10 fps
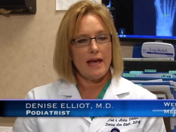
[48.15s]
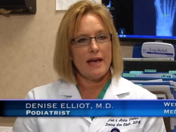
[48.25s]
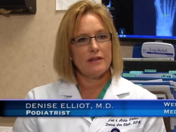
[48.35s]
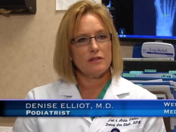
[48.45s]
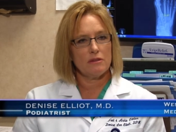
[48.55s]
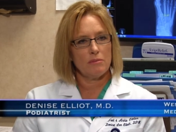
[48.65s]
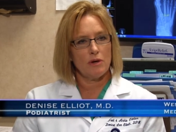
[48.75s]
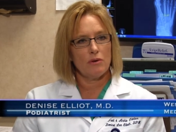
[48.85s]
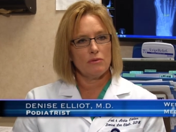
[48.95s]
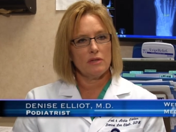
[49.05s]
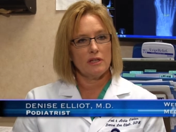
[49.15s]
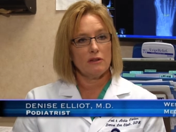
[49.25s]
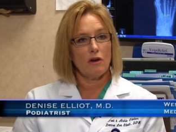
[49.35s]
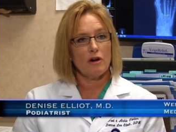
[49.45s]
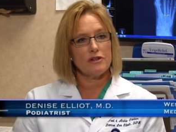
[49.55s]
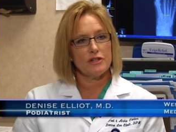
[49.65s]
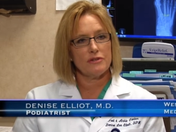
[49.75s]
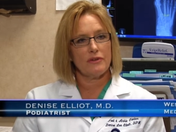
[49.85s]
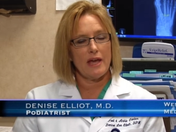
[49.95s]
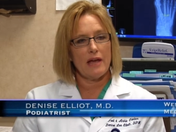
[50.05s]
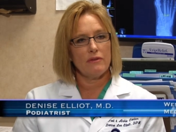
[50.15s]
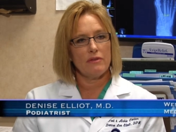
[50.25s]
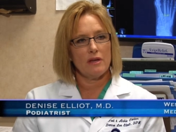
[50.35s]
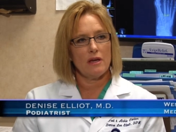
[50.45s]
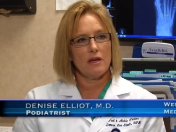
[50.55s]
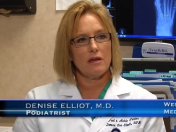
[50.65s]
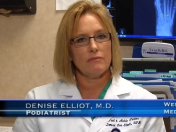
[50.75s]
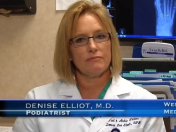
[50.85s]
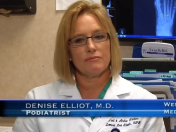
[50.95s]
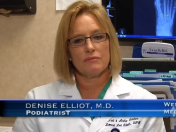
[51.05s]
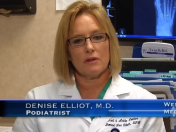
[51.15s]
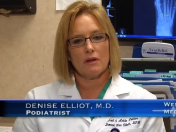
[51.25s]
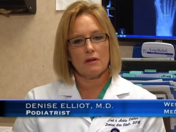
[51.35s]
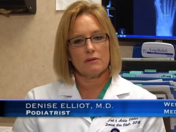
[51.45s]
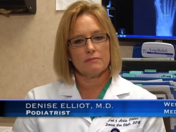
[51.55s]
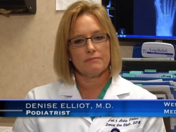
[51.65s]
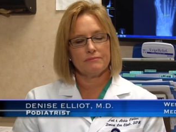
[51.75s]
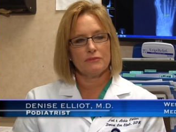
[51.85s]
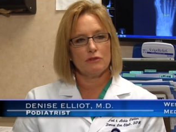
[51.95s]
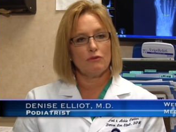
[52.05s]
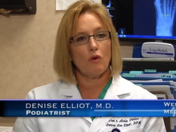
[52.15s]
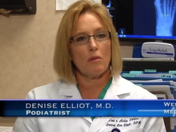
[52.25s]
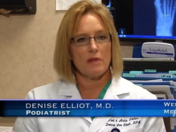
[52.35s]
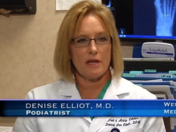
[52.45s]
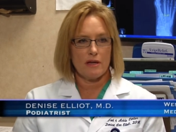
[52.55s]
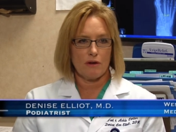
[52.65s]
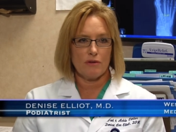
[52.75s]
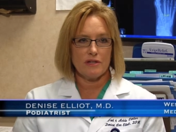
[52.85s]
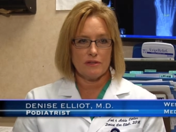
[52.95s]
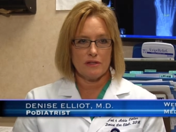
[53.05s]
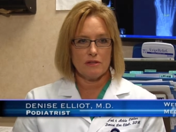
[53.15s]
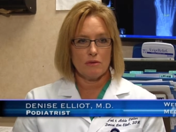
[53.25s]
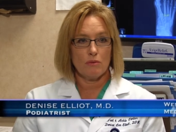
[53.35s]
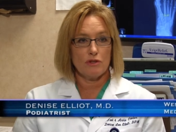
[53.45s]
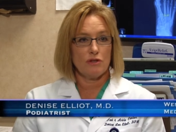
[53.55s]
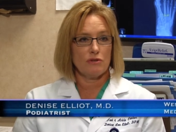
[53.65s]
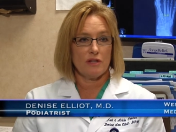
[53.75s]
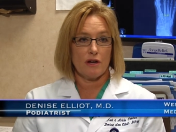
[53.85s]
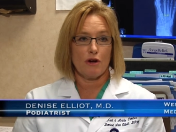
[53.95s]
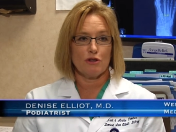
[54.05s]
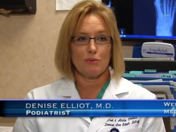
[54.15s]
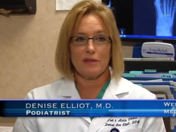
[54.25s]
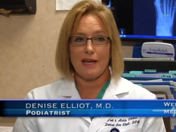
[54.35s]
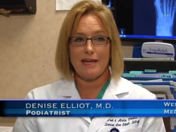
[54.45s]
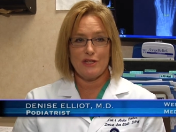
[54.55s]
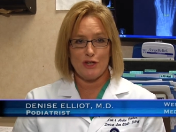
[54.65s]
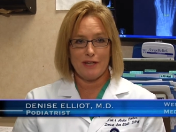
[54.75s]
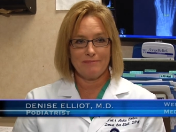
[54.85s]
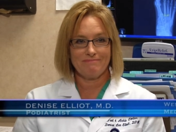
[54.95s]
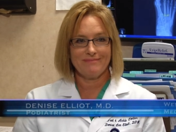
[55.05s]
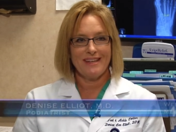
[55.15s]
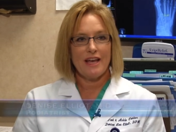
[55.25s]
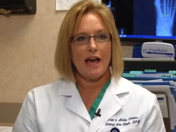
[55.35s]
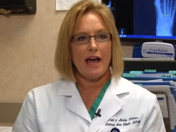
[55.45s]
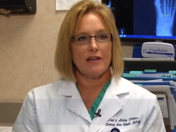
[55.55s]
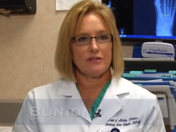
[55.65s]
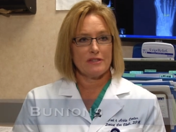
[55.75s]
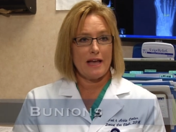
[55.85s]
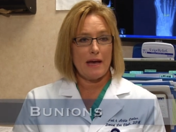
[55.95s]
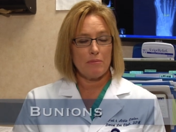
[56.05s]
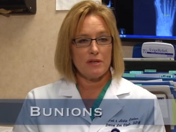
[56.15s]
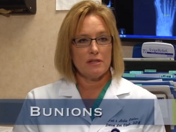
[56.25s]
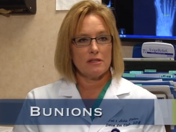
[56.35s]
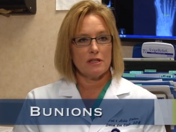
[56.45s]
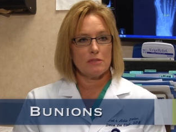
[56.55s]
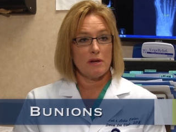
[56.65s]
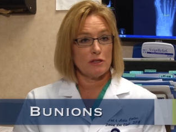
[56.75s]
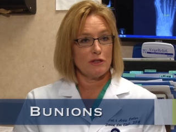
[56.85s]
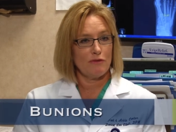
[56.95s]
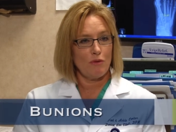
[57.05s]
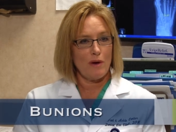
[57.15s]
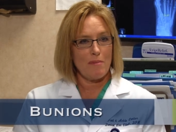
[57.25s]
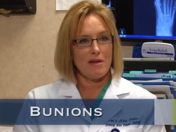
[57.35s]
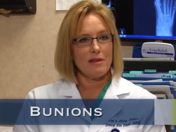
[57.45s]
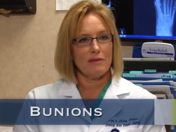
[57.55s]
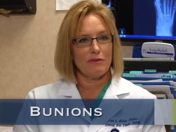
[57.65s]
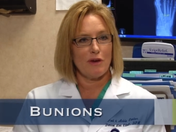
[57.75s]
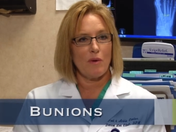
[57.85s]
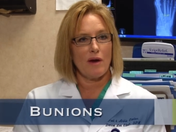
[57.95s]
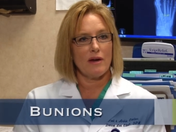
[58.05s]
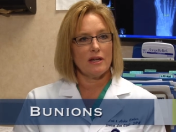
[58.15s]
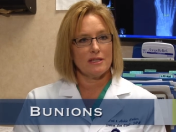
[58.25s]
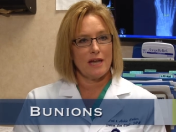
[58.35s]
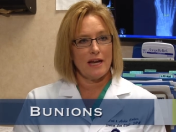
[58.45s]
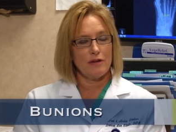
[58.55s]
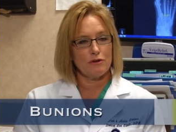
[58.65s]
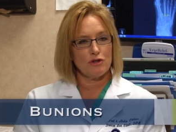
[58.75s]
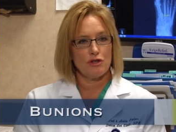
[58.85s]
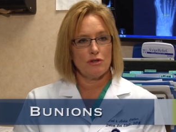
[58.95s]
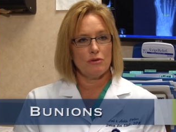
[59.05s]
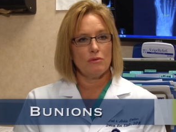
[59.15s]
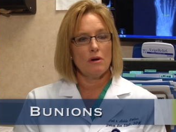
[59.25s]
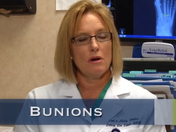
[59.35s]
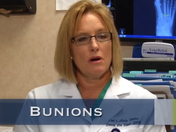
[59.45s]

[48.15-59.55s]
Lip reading: as the bone enlarges and the deformity increases, which usually occurs with aging. As this happens, especially for women, if they're wearing a tighter shoe